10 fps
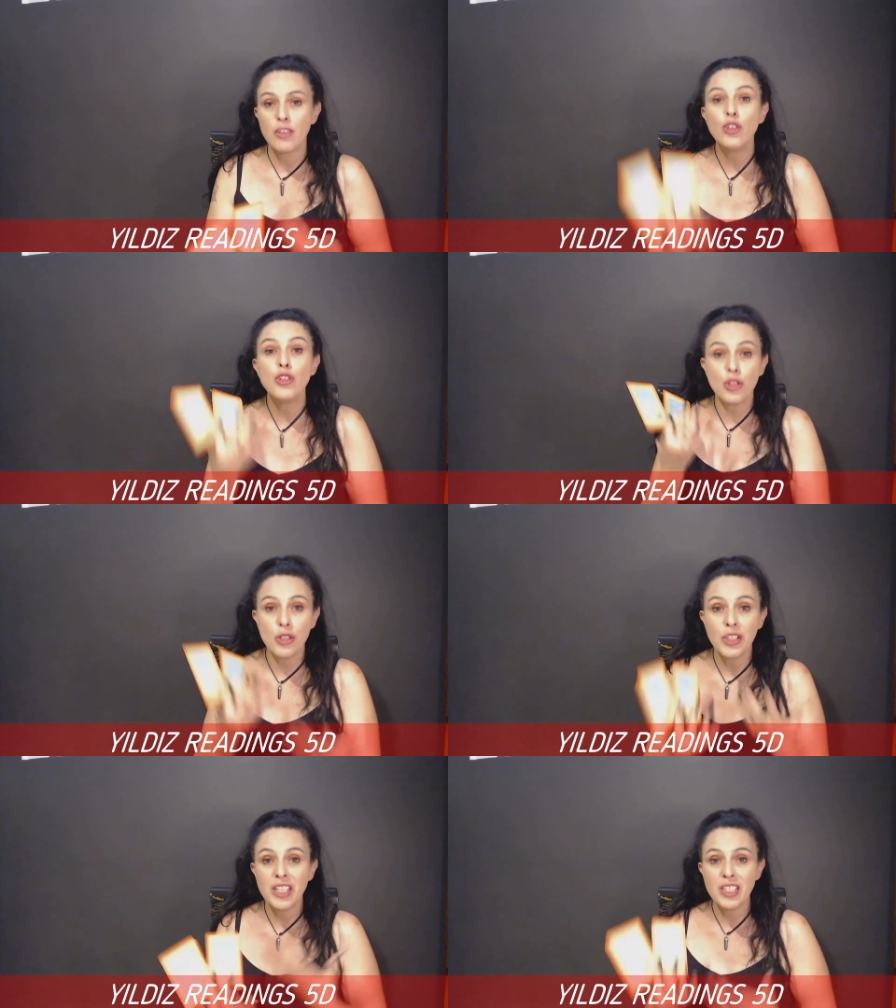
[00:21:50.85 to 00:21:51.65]
You do
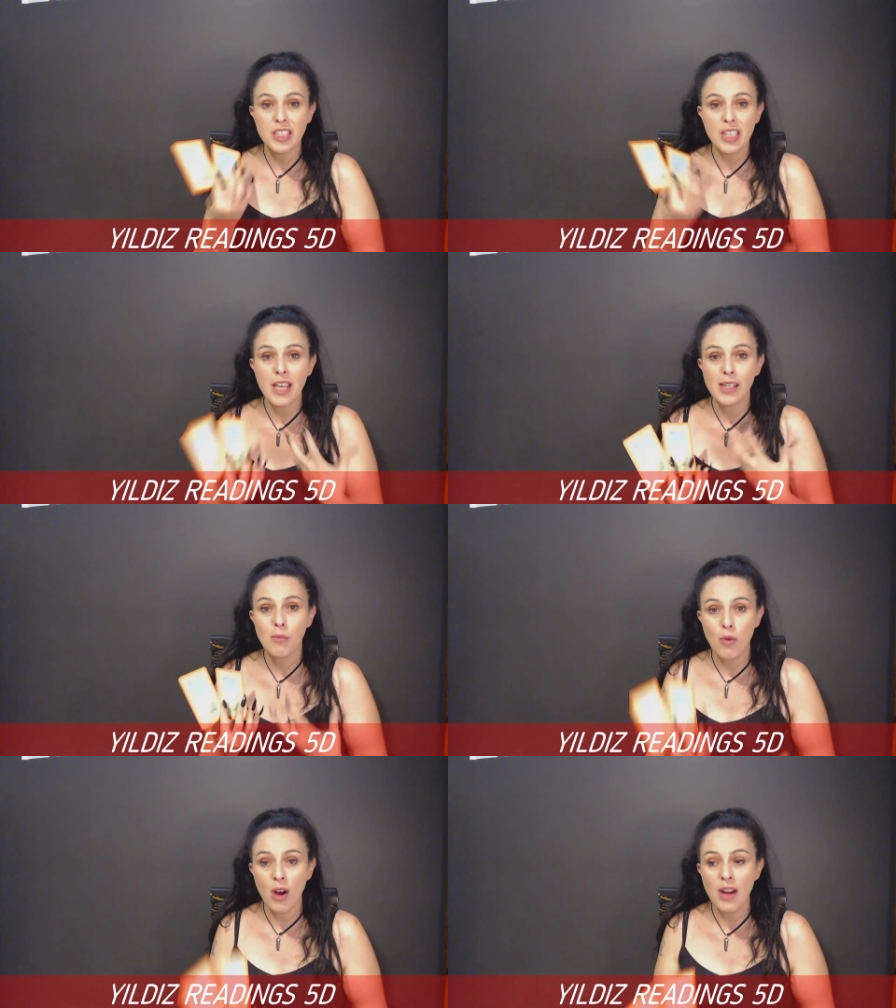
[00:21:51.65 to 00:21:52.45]
need to take a
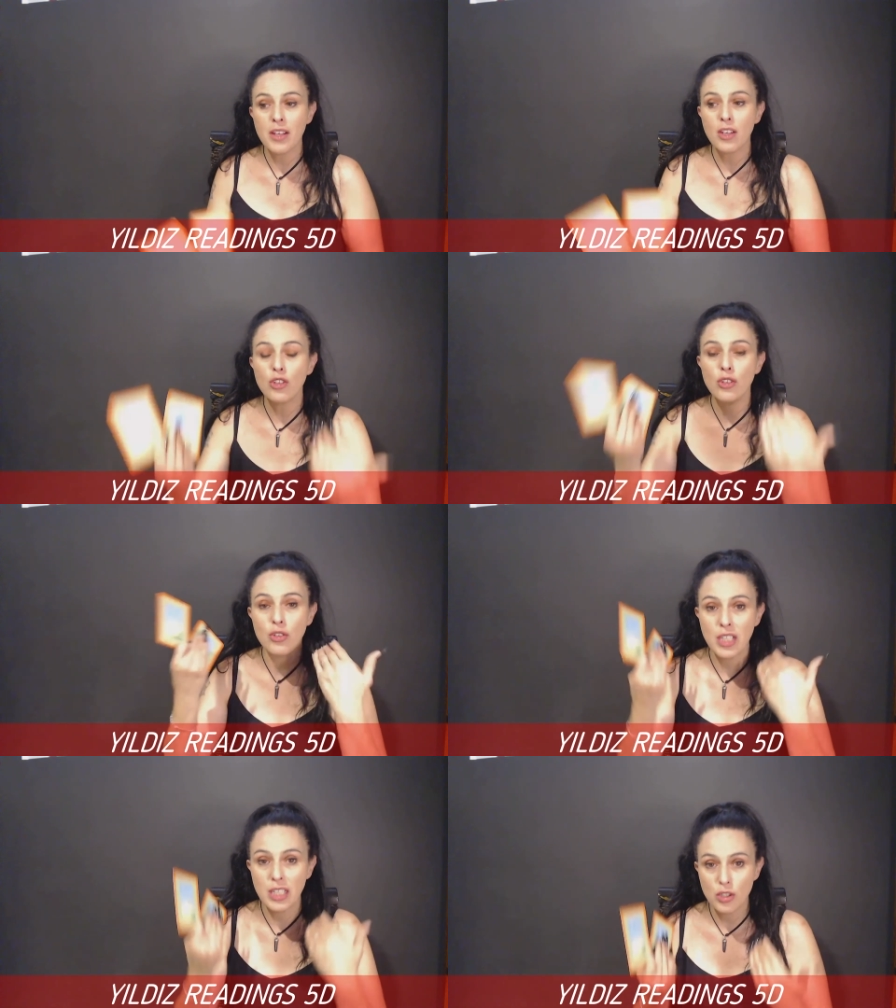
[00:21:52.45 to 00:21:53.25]
break. You
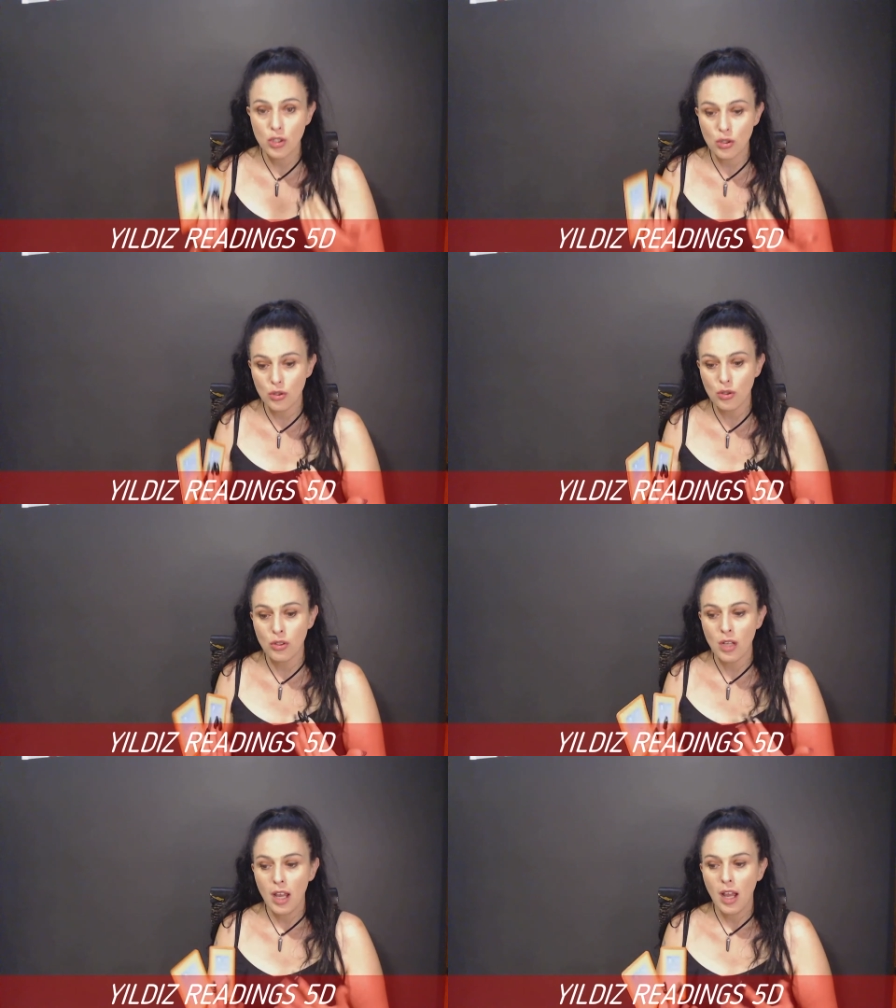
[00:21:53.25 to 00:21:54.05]
need to
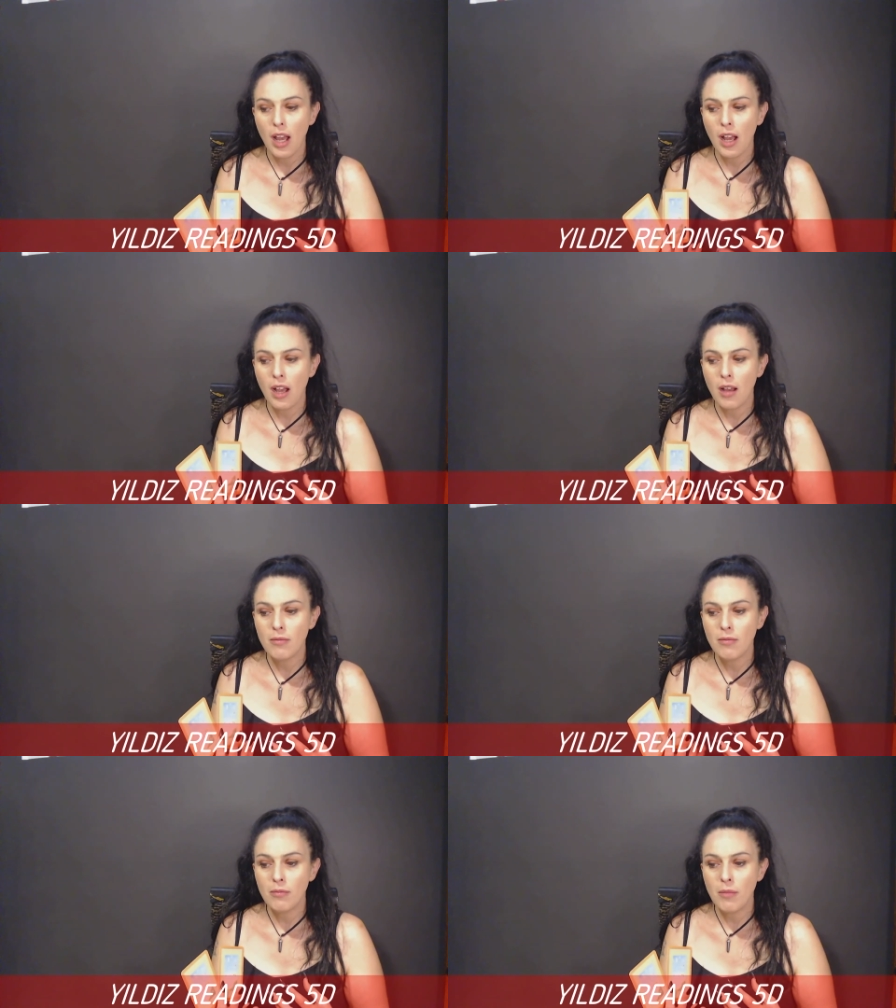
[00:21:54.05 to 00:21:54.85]

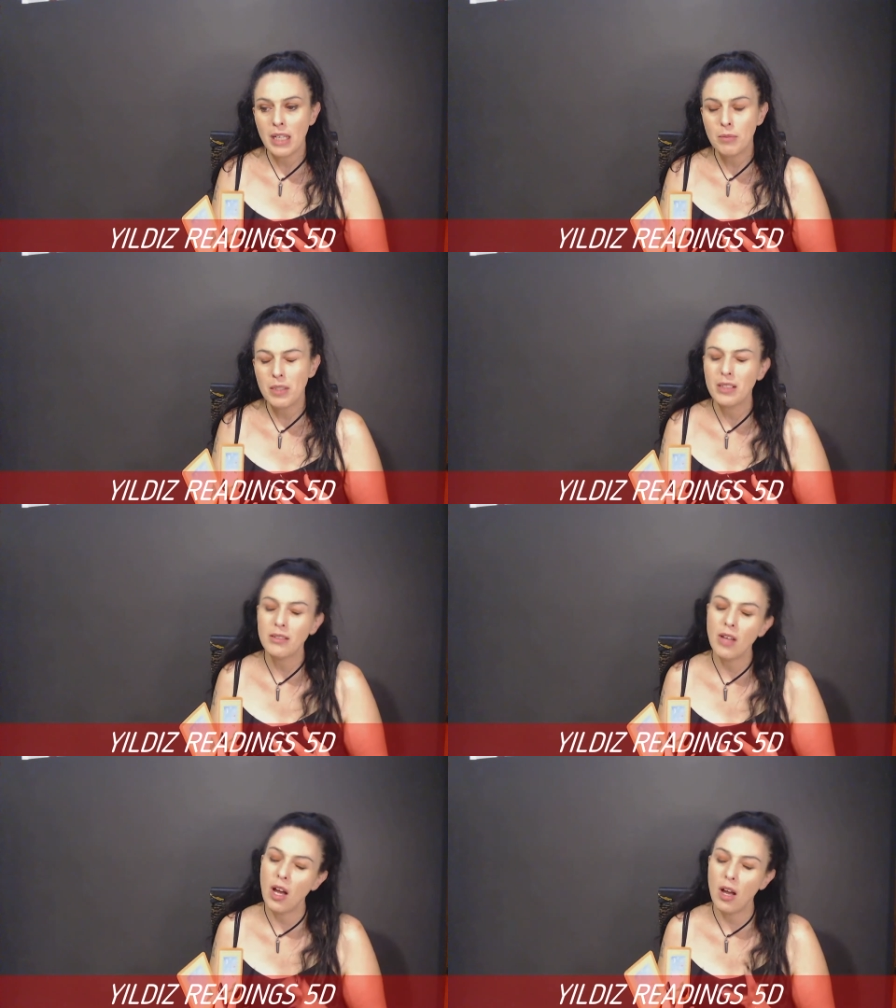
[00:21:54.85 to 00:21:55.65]
um, maybe,
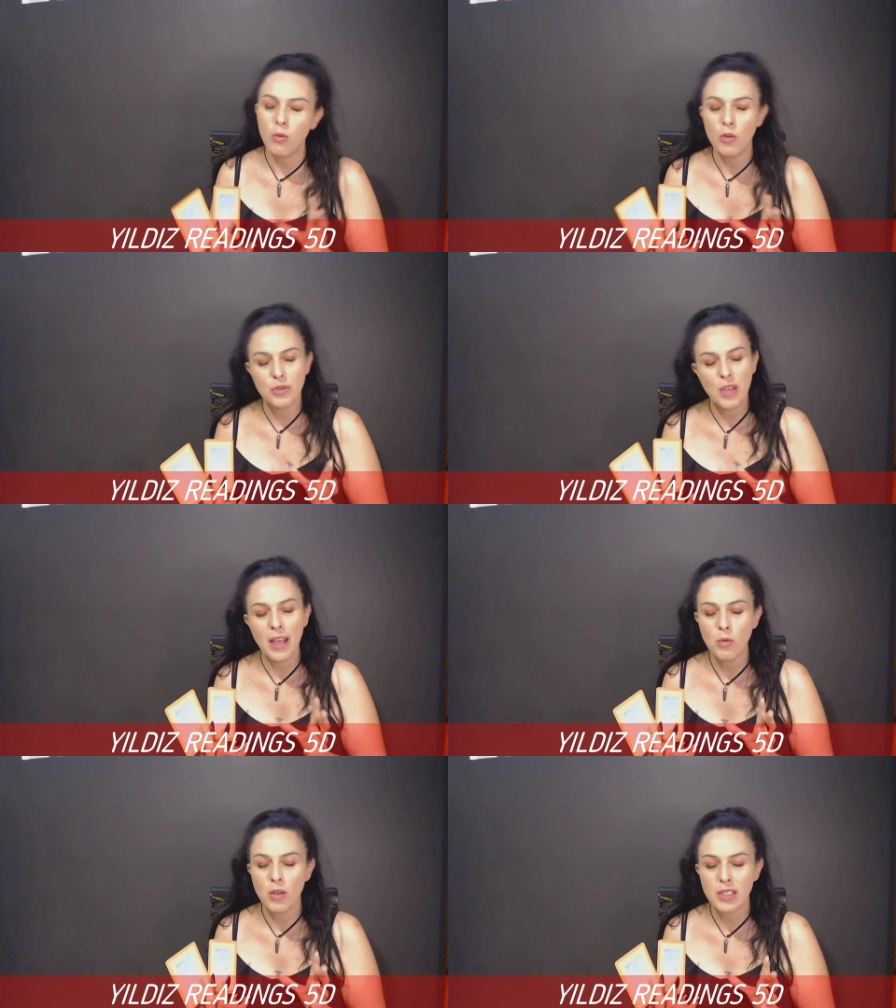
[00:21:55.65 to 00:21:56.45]
what, how
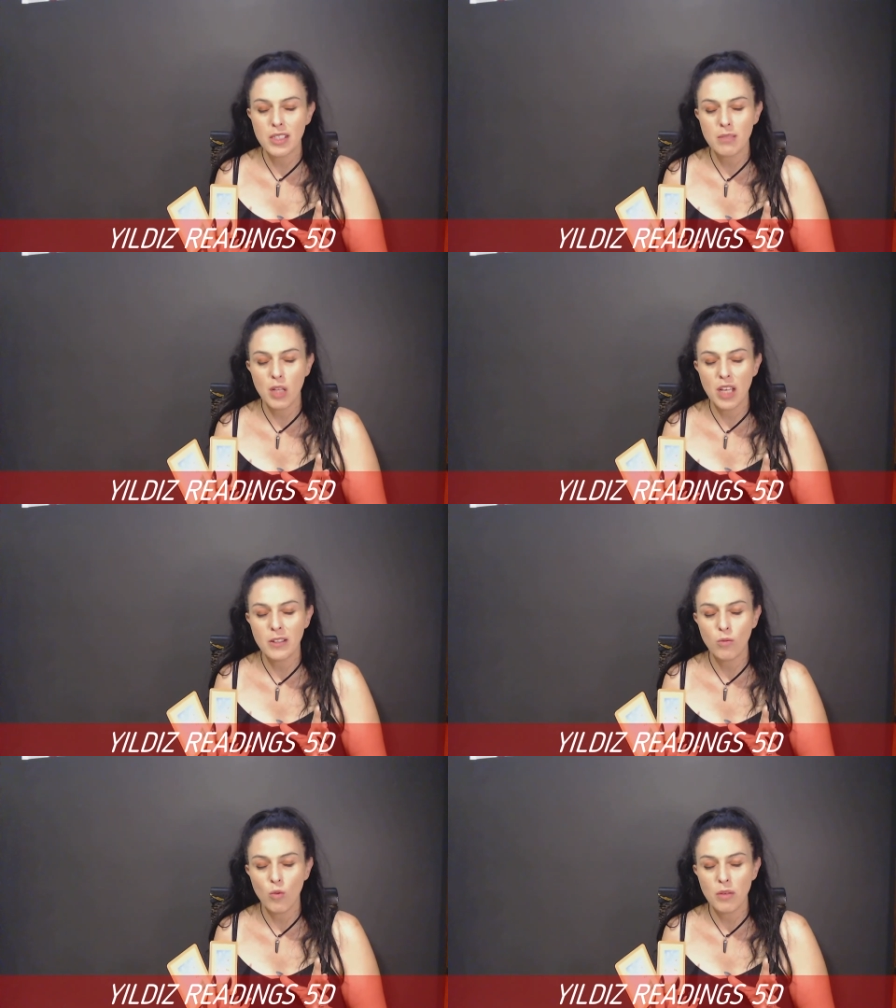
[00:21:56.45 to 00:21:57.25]
do I explain
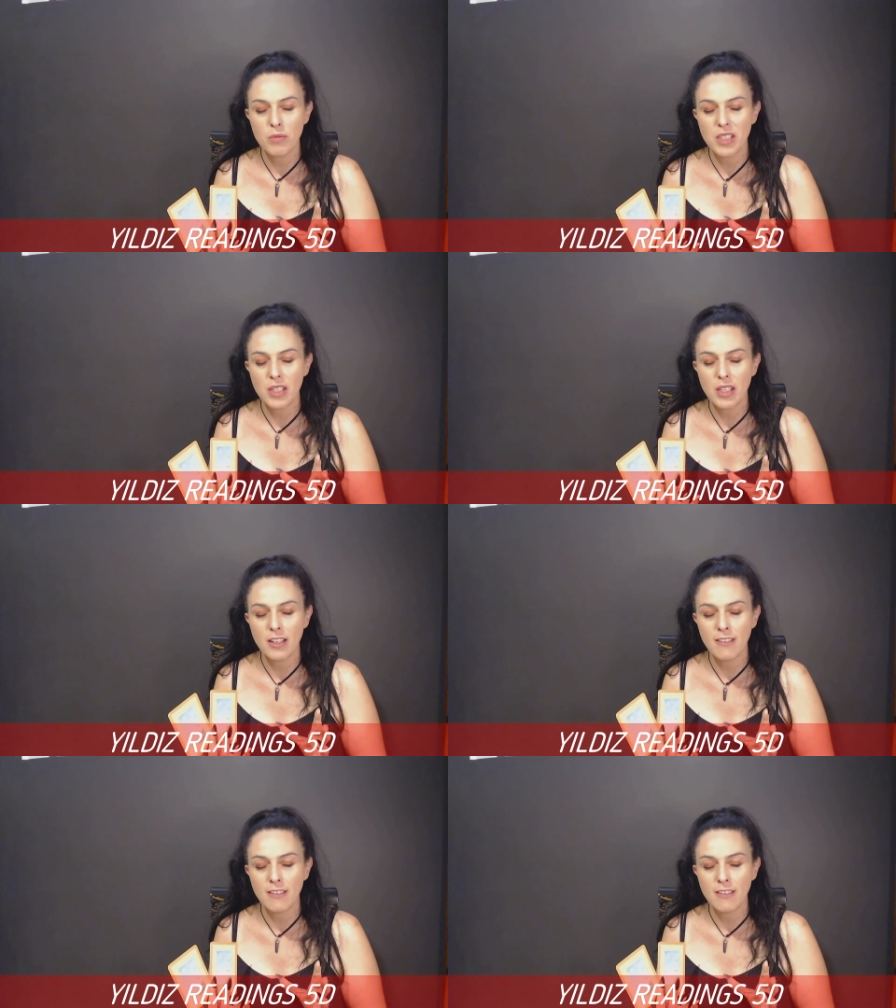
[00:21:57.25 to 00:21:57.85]
what I'm saying?